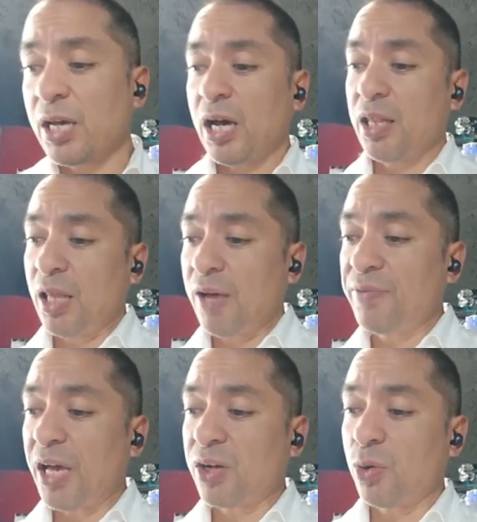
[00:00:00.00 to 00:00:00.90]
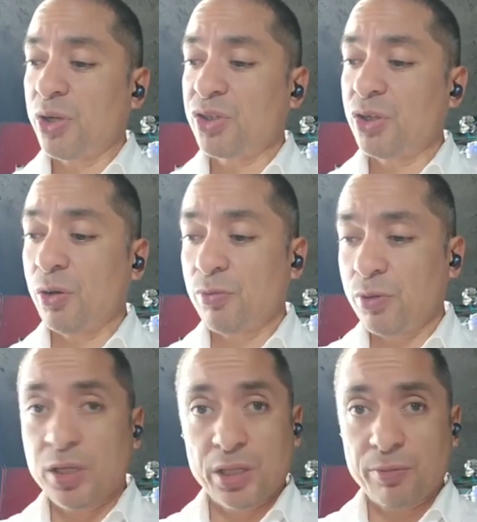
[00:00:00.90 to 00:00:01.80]
I love that question. I
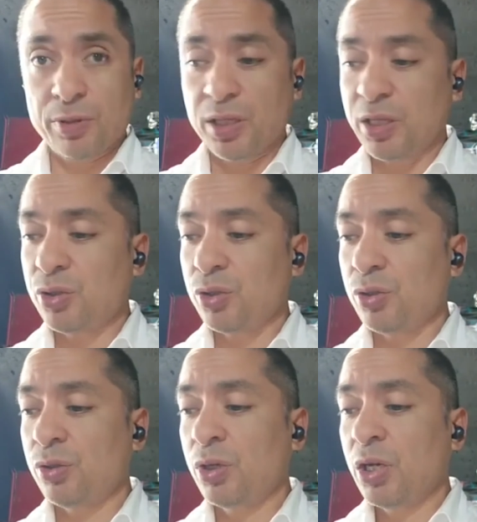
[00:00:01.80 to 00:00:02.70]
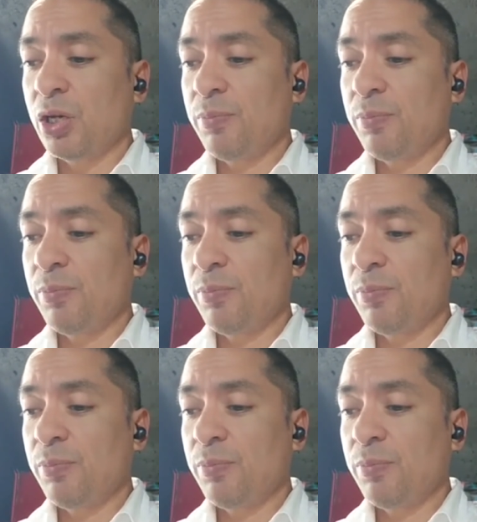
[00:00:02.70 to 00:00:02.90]
really, really do,